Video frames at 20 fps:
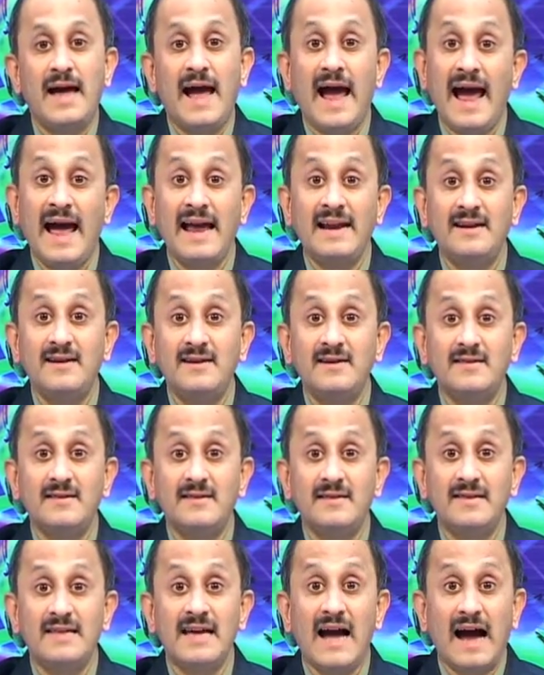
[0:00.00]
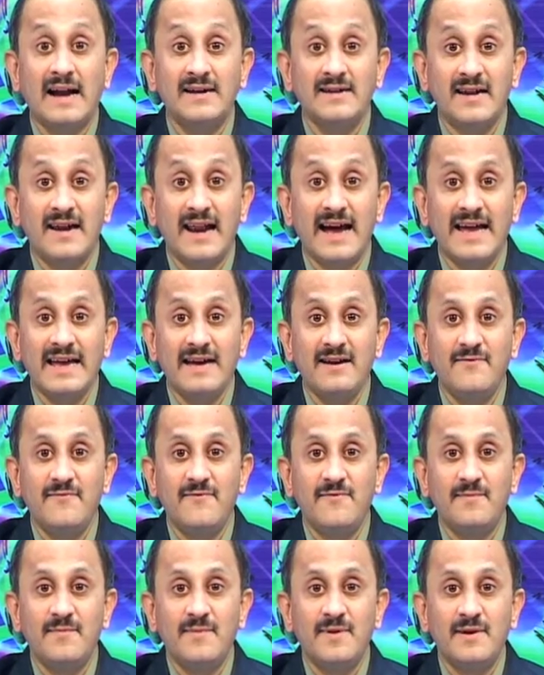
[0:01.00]
and the
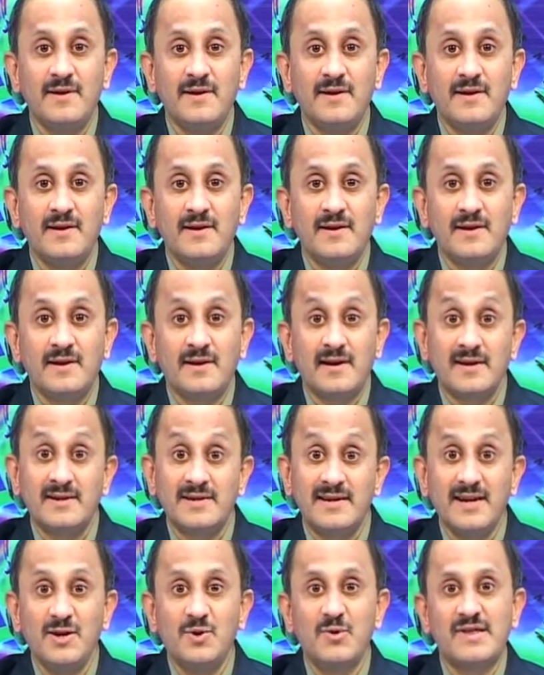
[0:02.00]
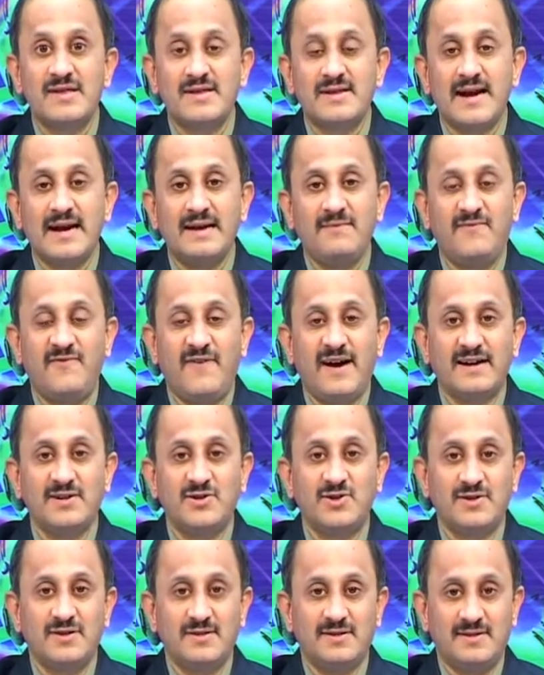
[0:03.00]
underlying continuous time
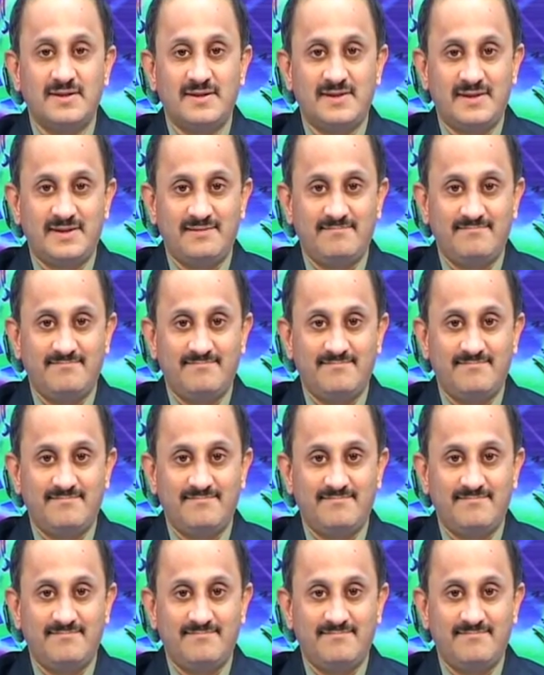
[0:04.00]
functions,